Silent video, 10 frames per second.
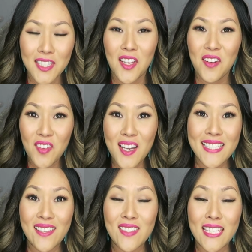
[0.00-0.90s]
A lot of you
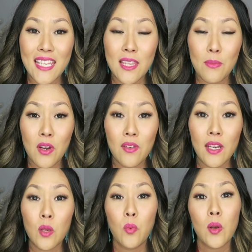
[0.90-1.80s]
guys have seen them
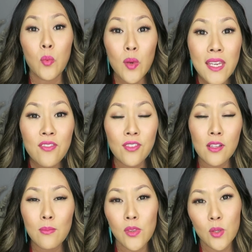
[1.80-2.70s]
already. When we
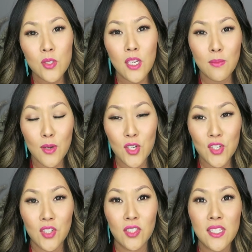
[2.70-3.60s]
film those
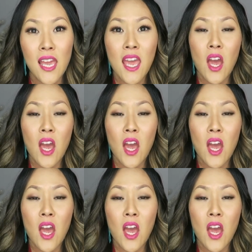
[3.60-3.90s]
commercials,